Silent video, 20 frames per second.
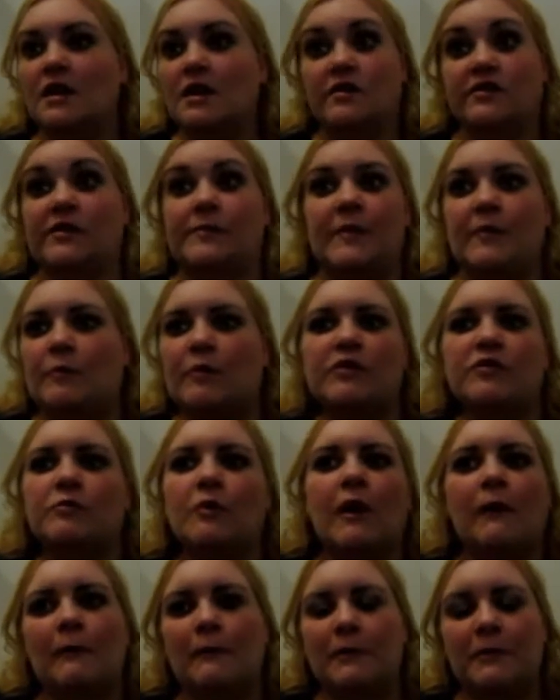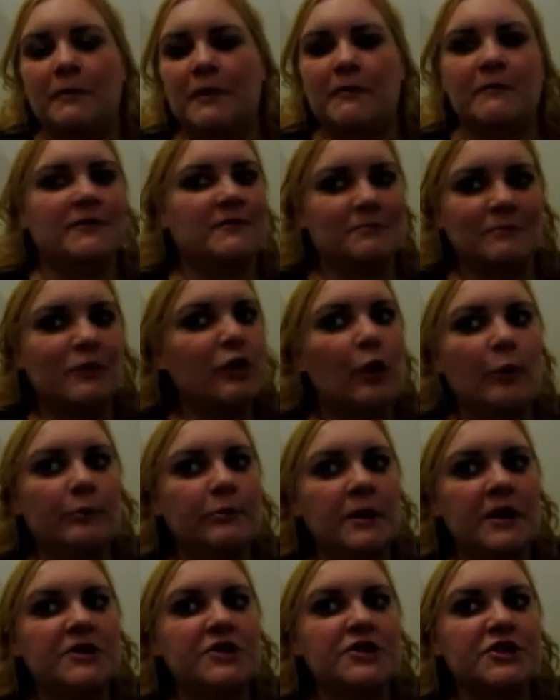Something was wrong with me. It was low
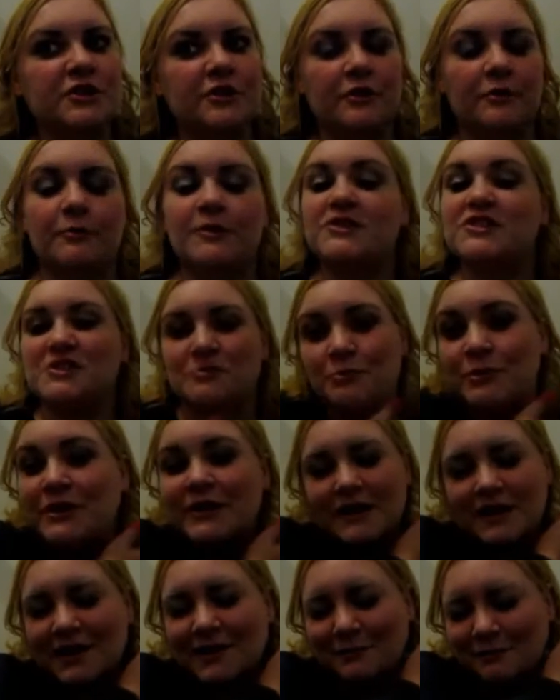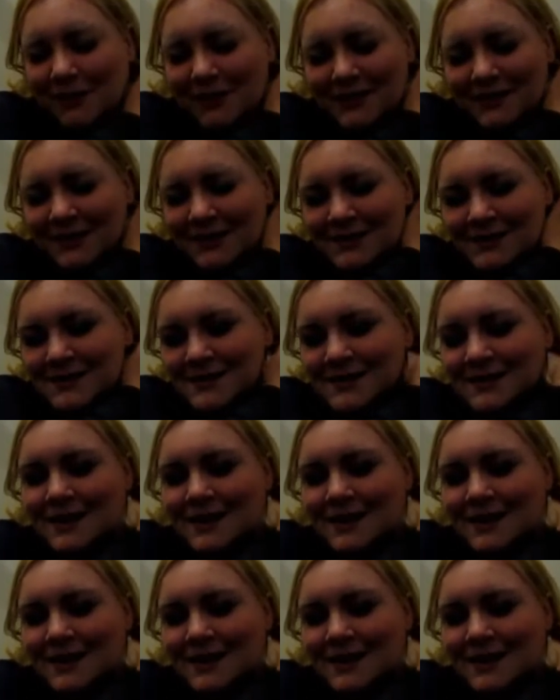blood sugar, which really it wasn't.